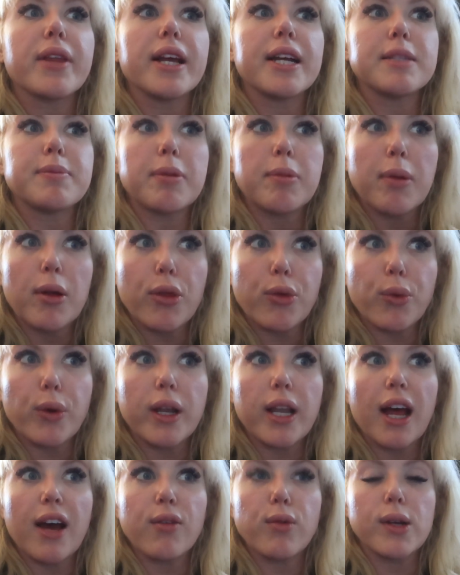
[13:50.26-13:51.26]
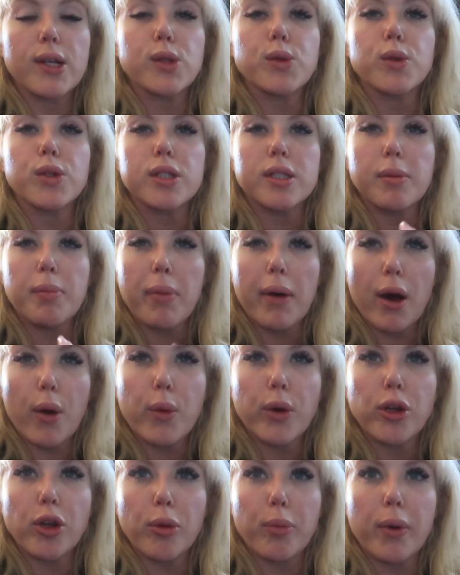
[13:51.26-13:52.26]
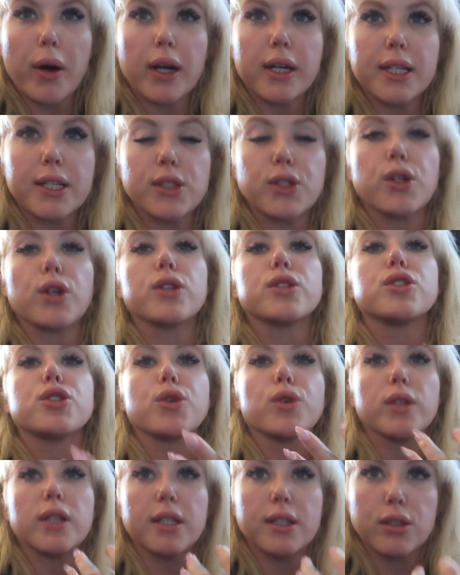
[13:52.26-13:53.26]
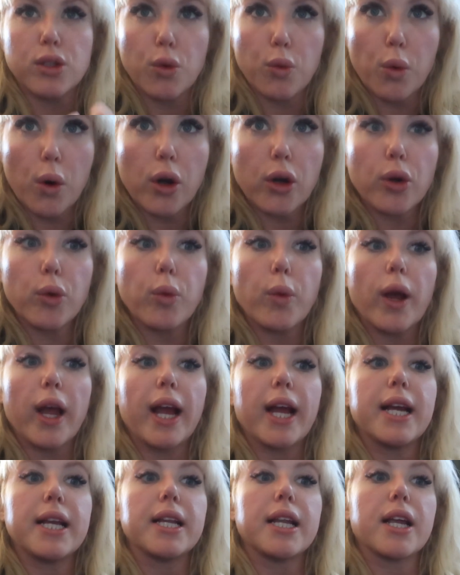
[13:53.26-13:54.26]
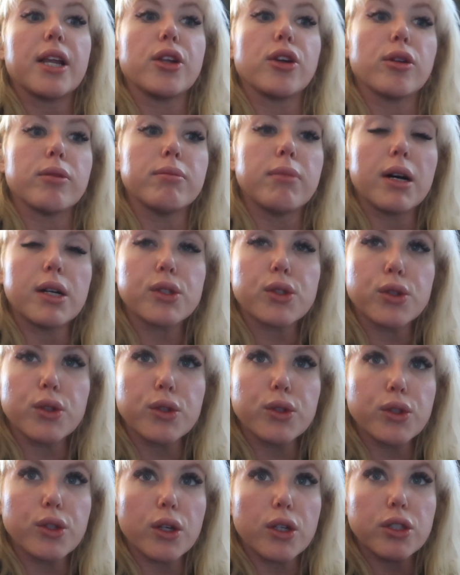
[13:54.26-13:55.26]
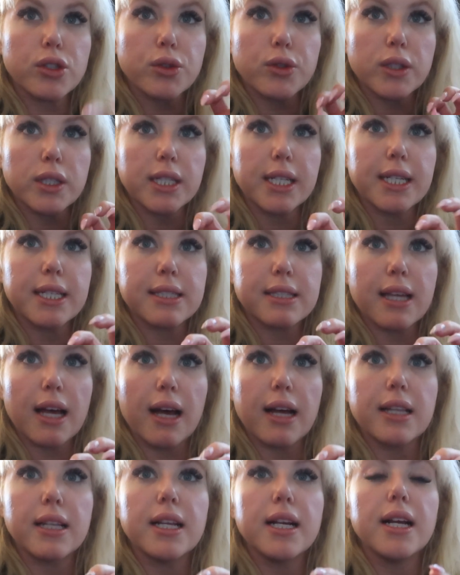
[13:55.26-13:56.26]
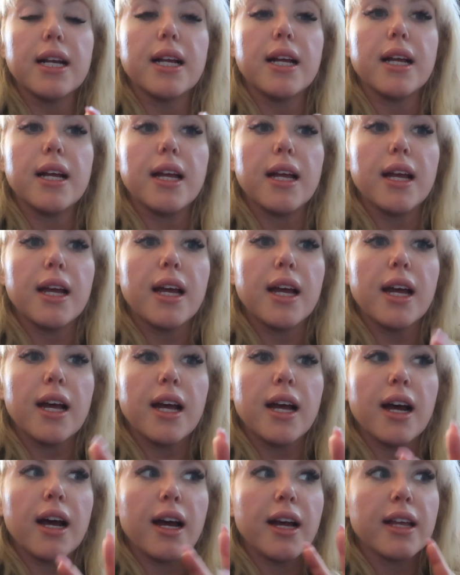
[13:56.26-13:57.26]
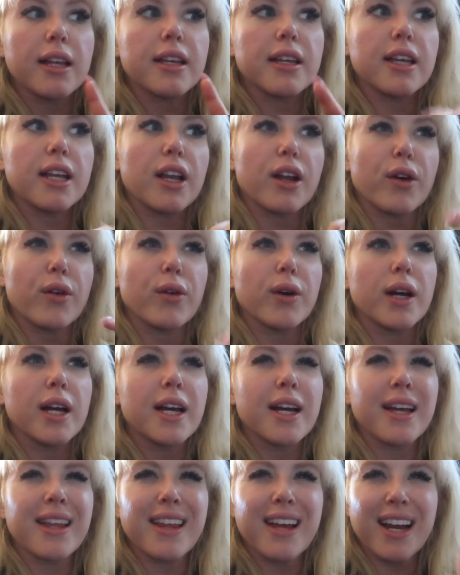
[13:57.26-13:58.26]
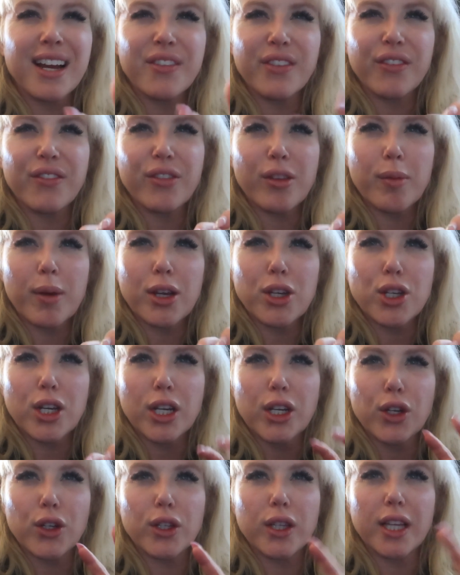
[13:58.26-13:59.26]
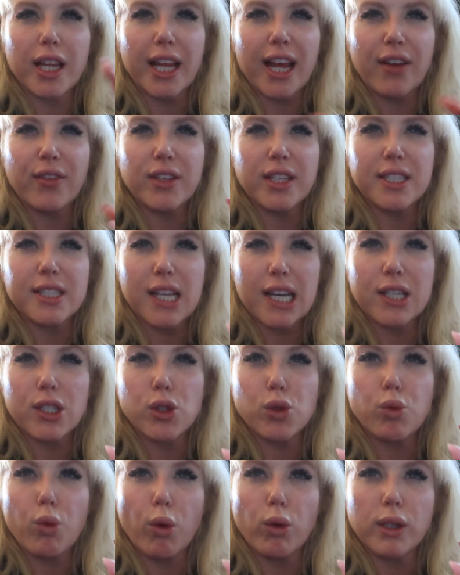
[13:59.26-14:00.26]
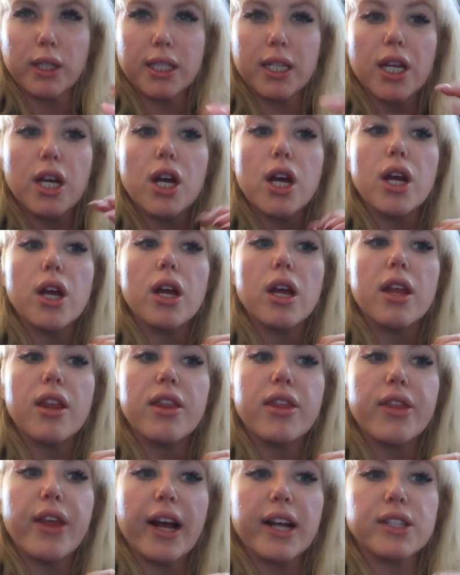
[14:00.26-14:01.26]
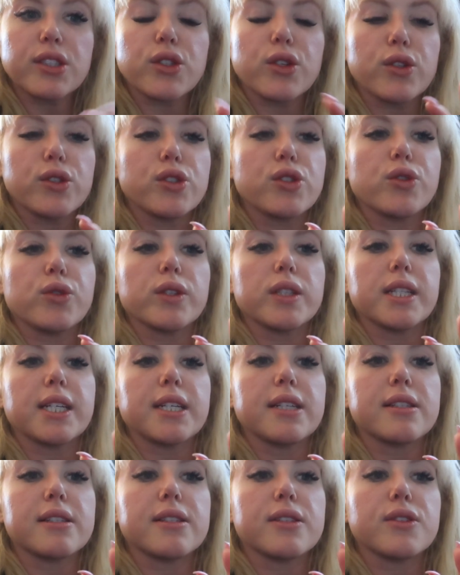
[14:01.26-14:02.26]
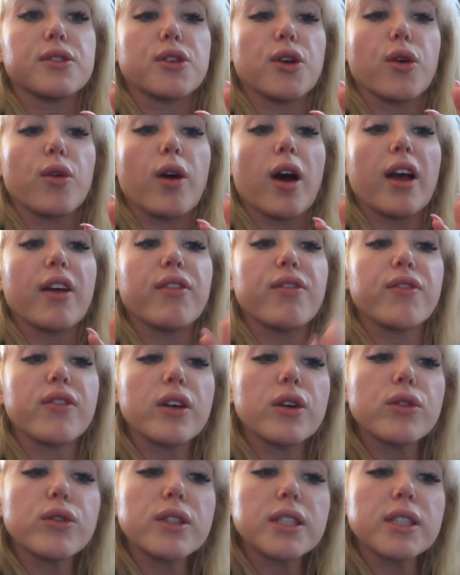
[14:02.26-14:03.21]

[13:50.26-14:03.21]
it's been about three and a half weeks, which is about when your body starts to release the water weight and your muscles start to release that, you know, the kind of inflammation, you're like everything's kind of swollen, that starts to release. So I feel